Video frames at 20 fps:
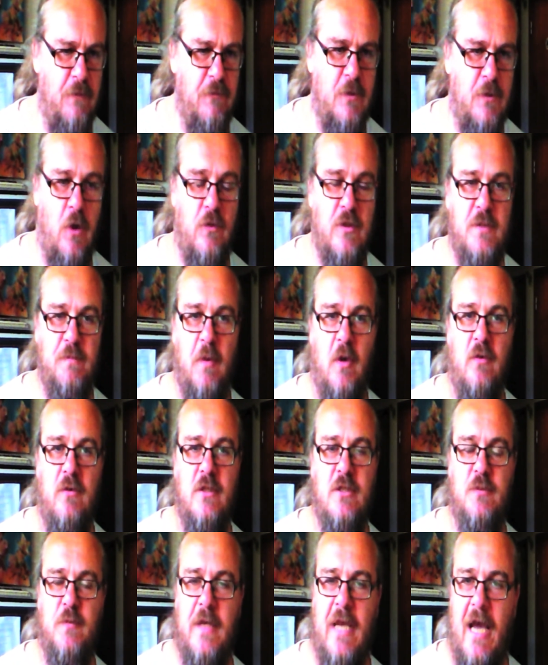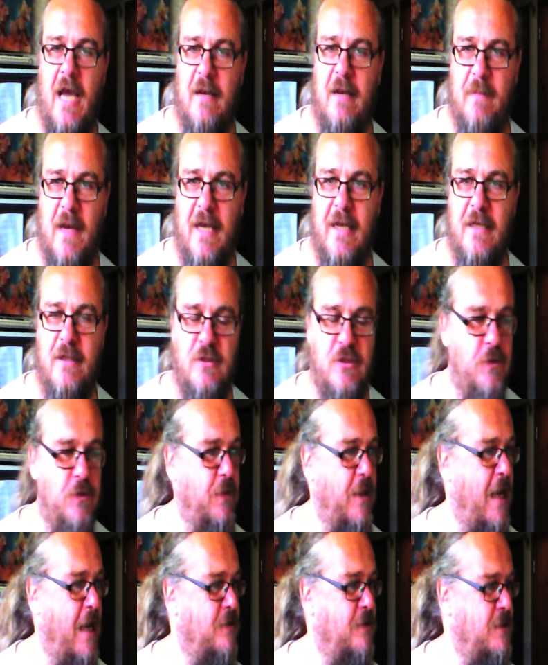correspondence we had back in
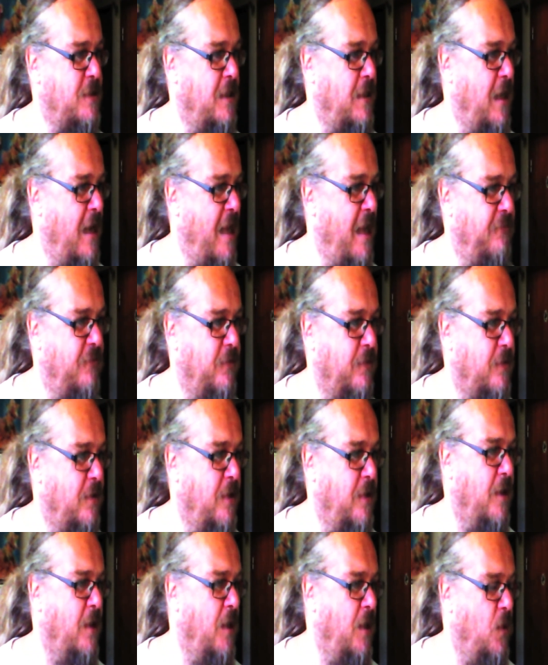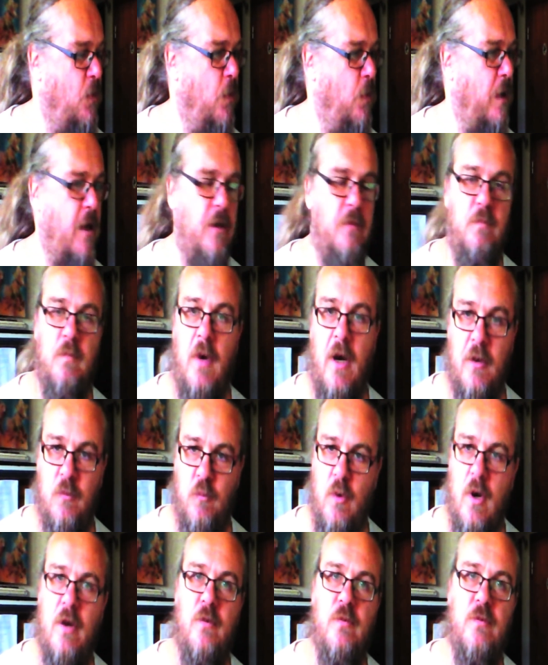2011 when I
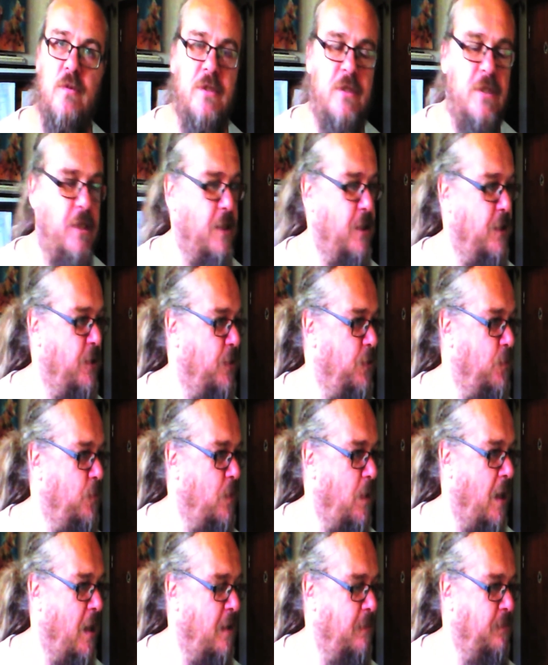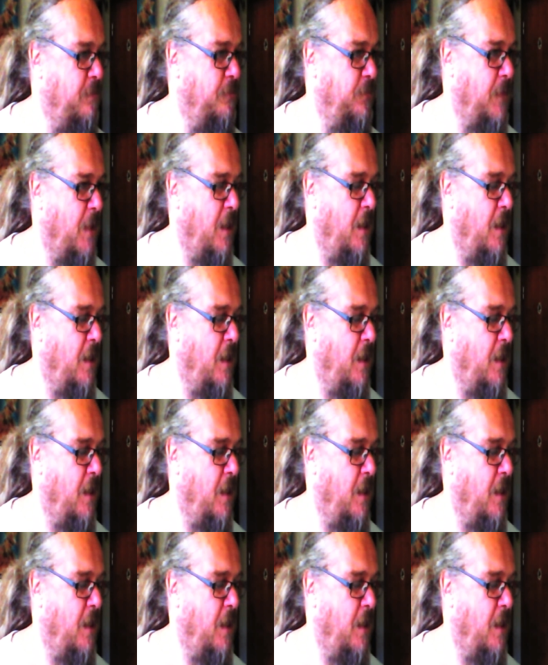wrote to you,